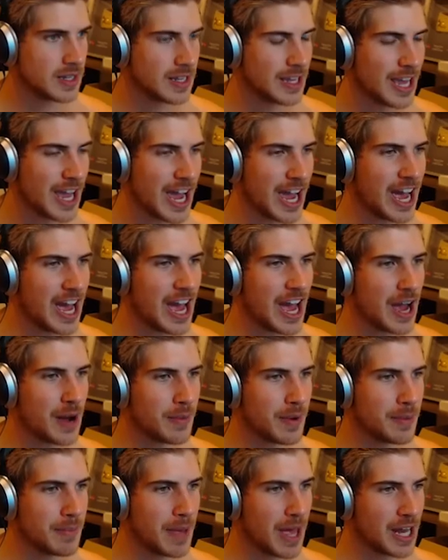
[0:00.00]
Yeah,
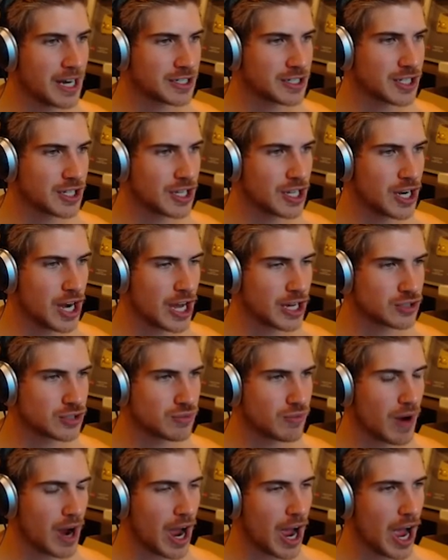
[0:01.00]
we made it to the
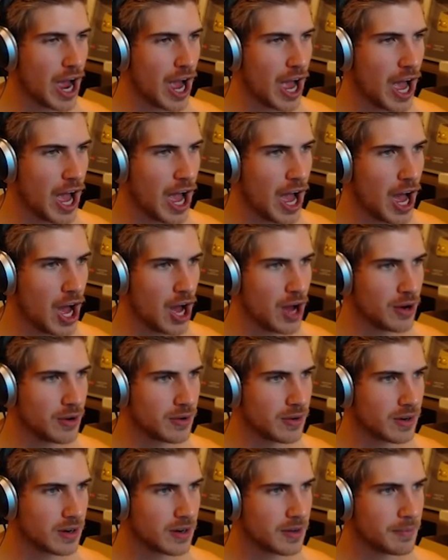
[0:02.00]
next
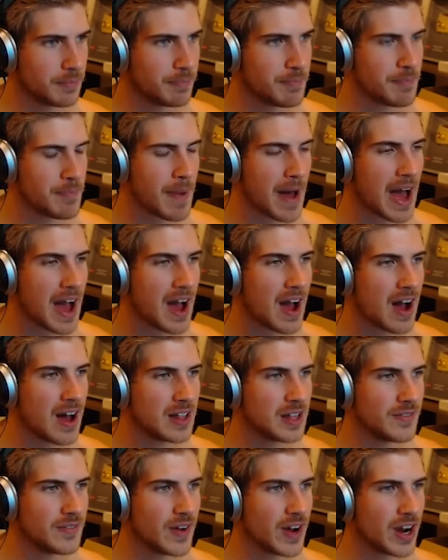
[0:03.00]
round. Bye,
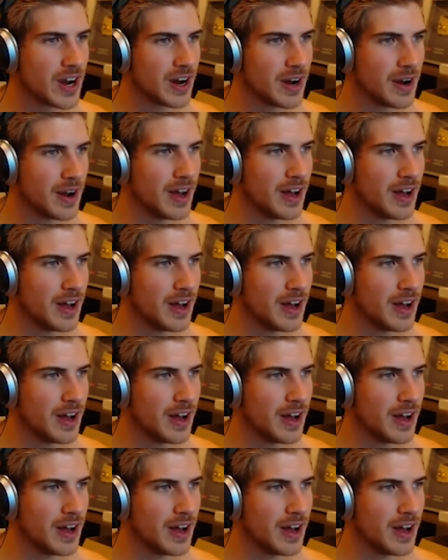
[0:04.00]
Oliver.